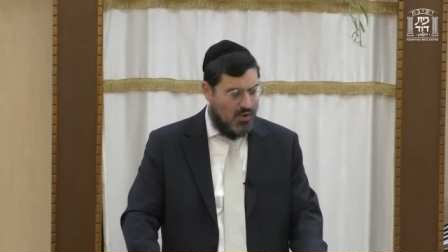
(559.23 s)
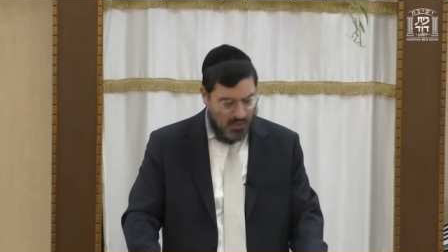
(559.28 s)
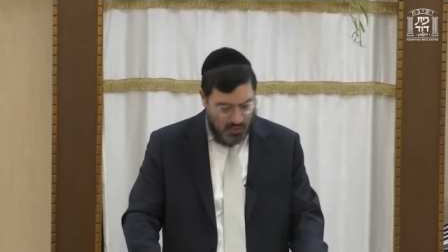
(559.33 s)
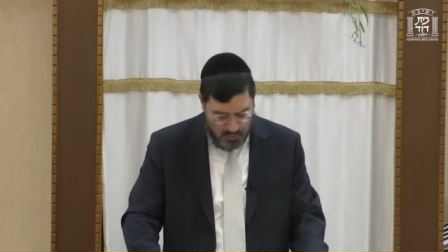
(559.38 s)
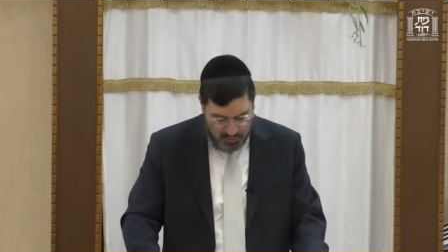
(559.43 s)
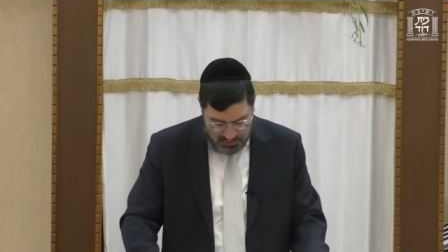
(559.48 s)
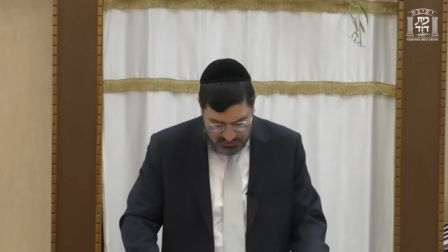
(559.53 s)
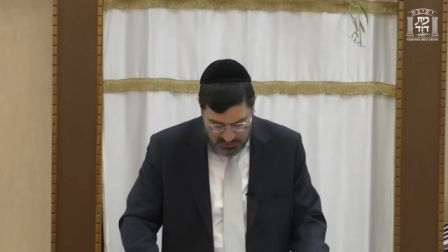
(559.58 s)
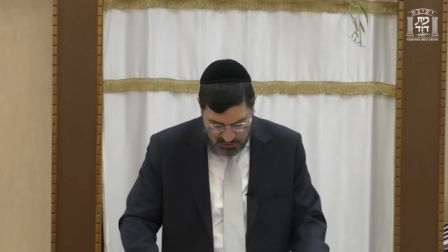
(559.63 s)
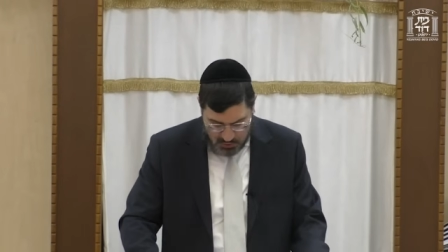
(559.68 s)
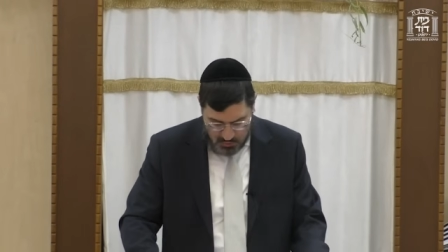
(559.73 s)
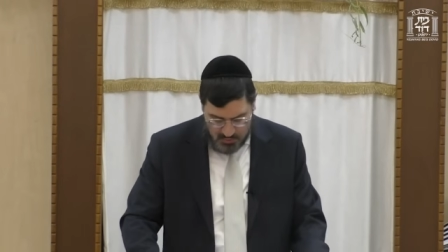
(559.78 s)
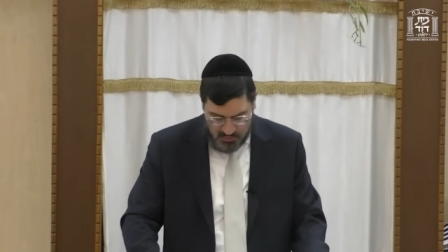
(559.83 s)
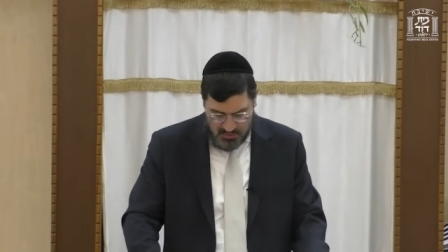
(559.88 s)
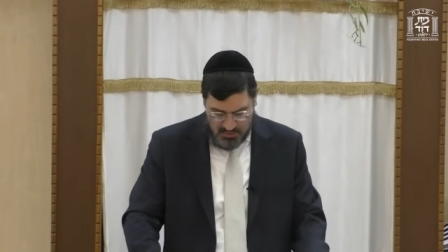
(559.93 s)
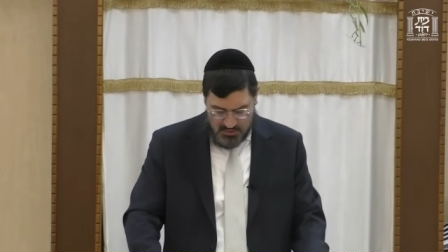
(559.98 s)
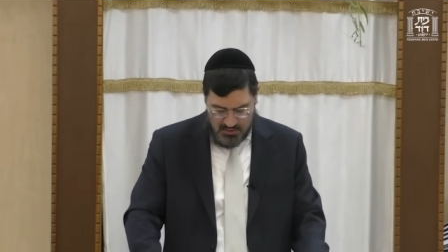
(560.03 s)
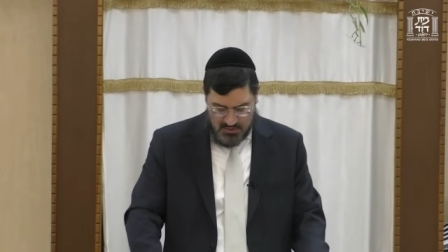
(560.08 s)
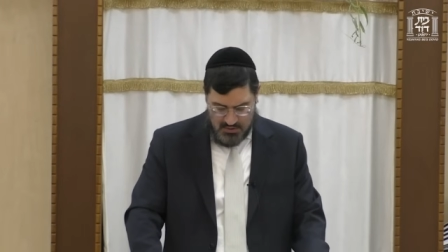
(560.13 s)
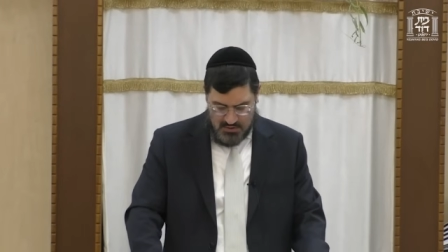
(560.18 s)
also
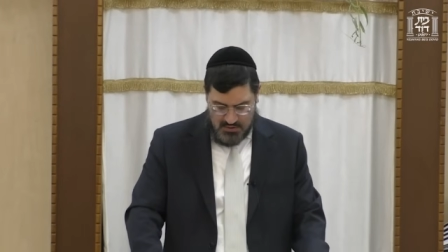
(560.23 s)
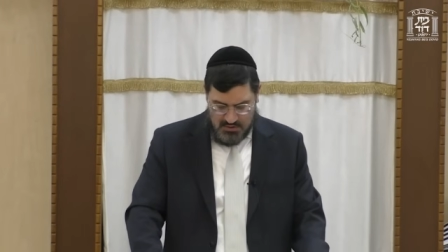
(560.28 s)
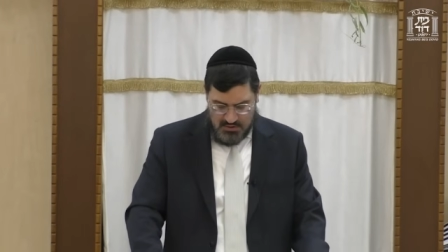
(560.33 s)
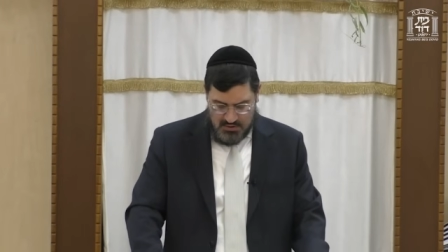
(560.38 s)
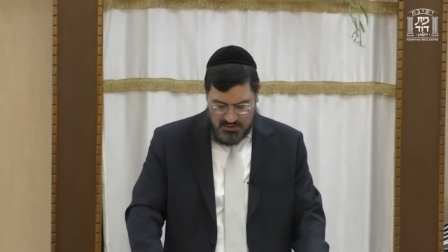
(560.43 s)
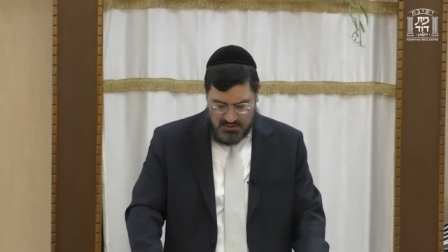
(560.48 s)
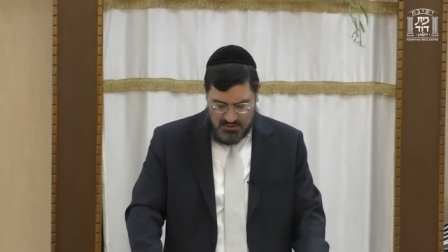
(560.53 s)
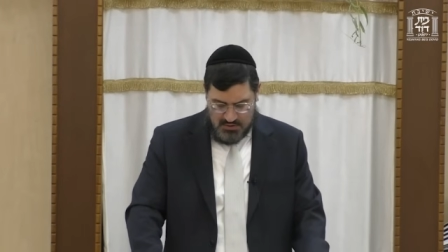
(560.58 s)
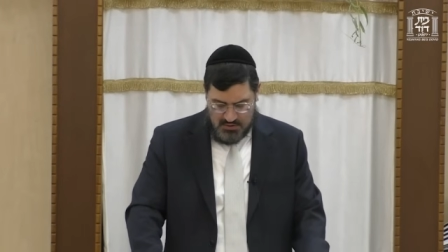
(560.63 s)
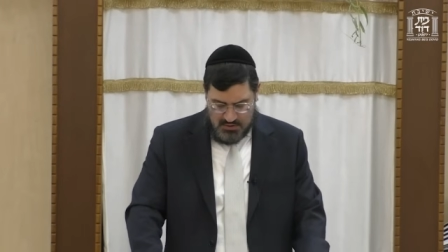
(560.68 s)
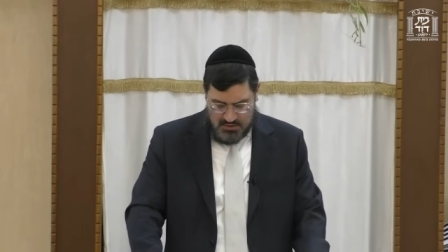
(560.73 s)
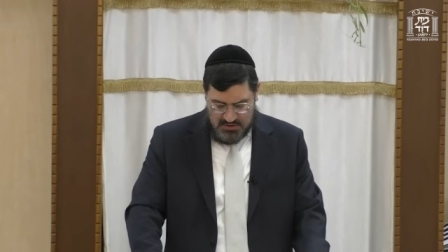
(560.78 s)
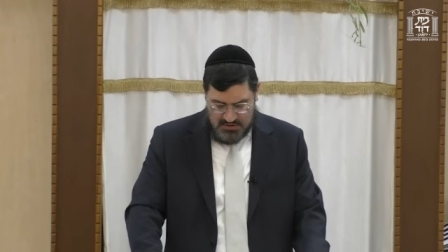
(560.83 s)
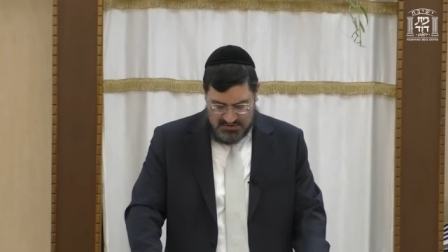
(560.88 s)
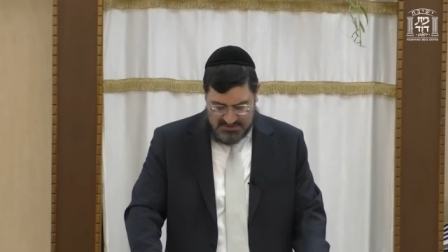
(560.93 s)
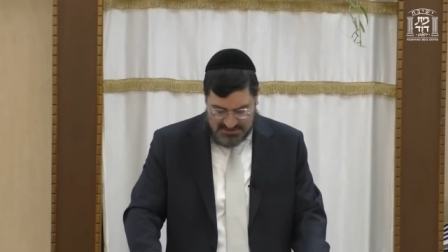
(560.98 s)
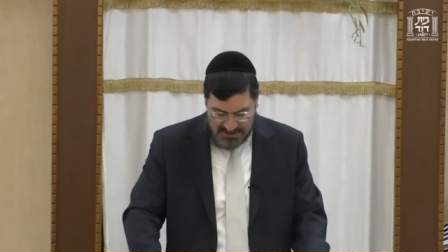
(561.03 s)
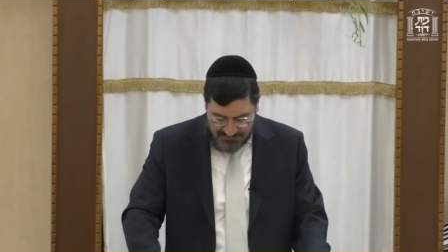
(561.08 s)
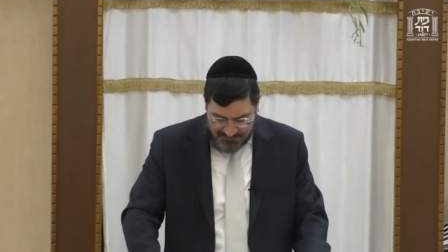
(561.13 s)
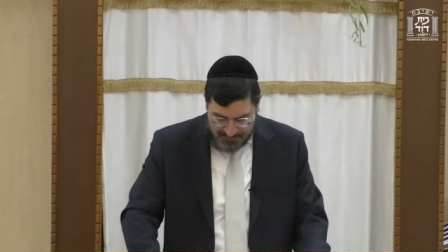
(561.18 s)

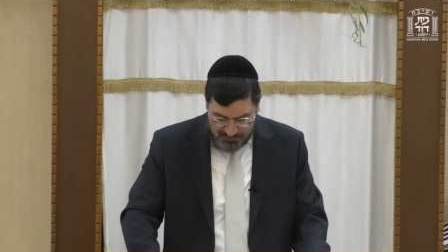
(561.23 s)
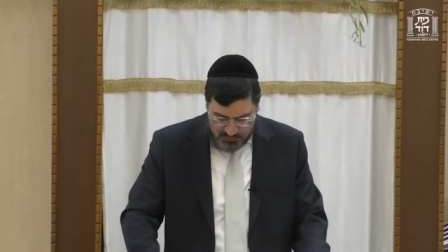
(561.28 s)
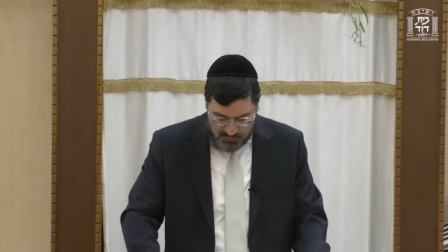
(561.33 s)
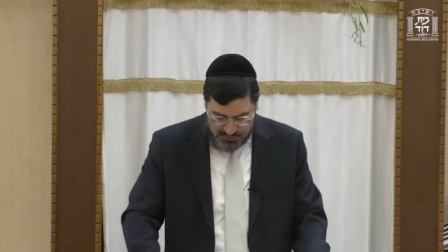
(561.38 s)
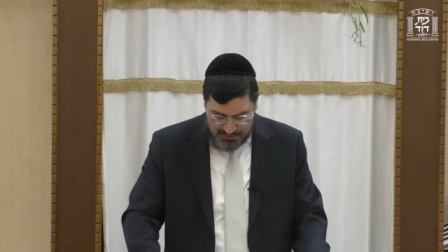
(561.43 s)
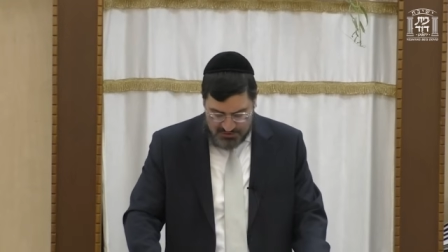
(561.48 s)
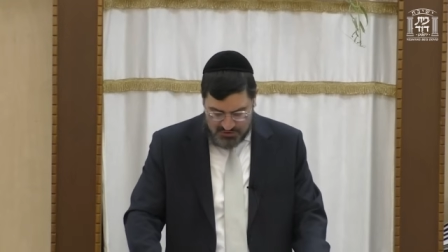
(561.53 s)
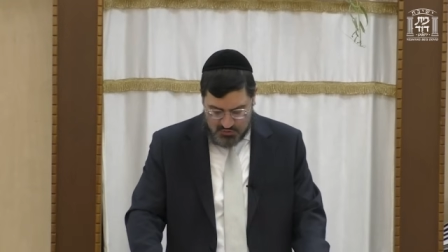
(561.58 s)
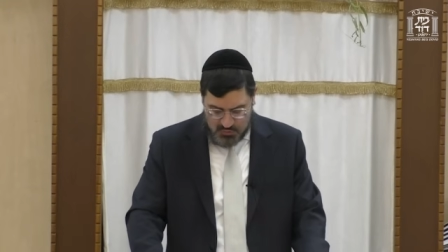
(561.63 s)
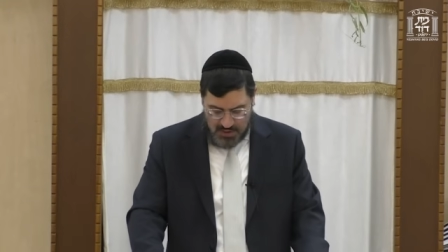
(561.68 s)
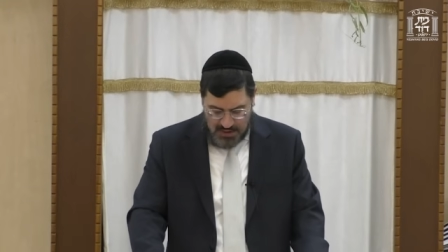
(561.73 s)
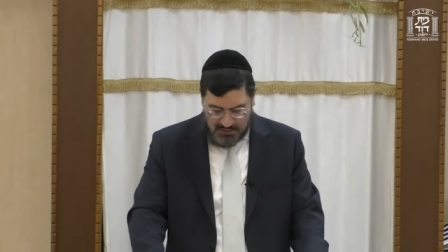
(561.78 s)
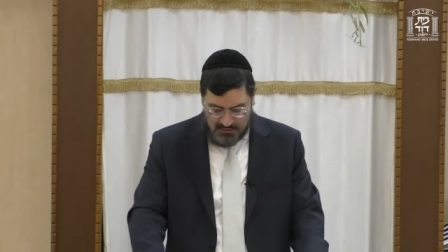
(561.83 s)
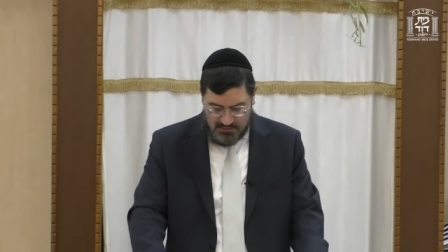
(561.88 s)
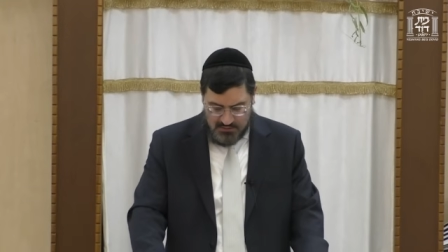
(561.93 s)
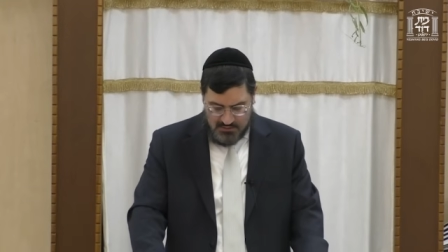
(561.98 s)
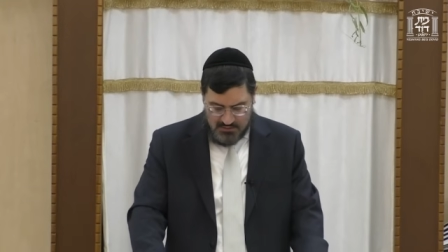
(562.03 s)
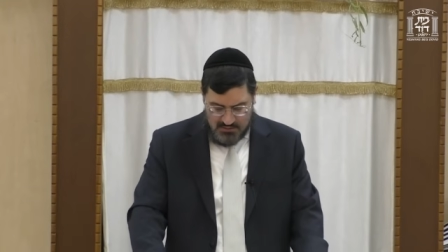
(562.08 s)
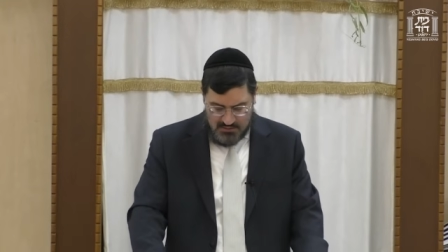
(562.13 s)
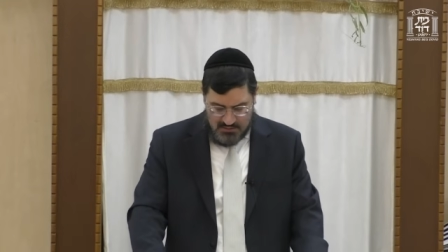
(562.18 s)
suffered with as
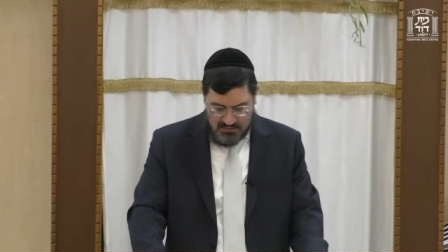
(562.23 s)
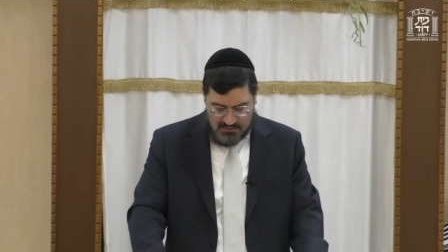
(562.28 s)
well,